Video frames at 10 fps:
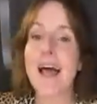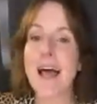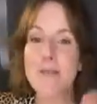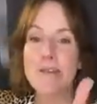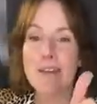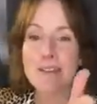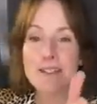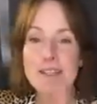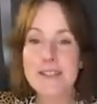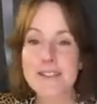Happy
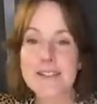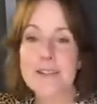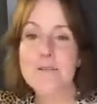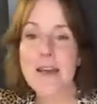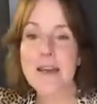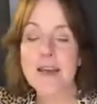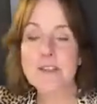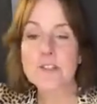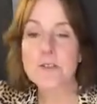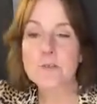Valentine's Day back
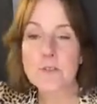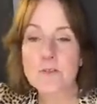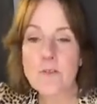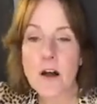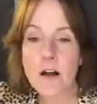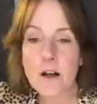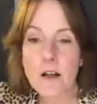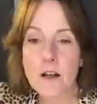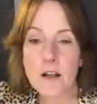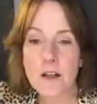at you, Wolf Hawk.